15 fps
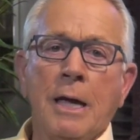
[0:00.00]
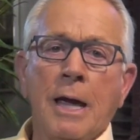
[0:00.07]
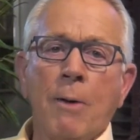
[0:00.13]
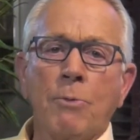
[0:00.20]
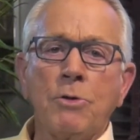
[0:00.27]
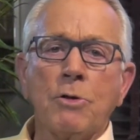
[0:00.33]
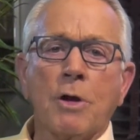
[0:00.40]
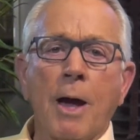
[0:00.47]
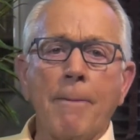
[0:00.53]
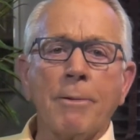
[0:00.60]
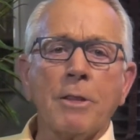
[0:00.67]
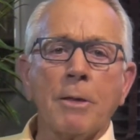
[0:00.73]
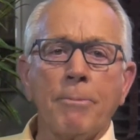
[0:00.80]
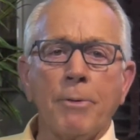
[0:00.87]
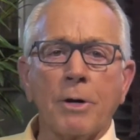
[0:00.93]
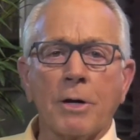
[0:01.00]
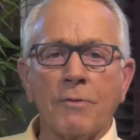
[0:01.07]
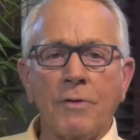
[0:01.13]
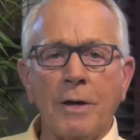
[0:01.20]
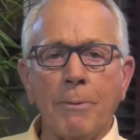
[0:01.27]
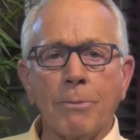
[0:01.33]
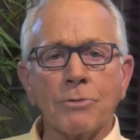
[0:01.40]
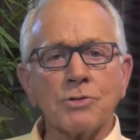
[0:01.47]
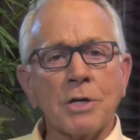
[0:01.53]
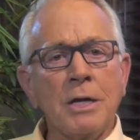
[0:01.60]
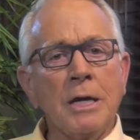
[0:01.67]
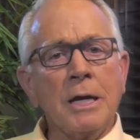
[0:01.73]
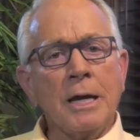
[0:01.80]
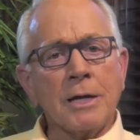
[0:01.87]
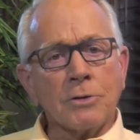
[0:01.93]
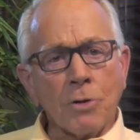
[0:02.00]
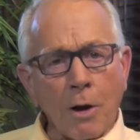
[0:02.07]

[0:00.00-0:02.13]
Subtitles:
And when you come to the book of Hebrews, it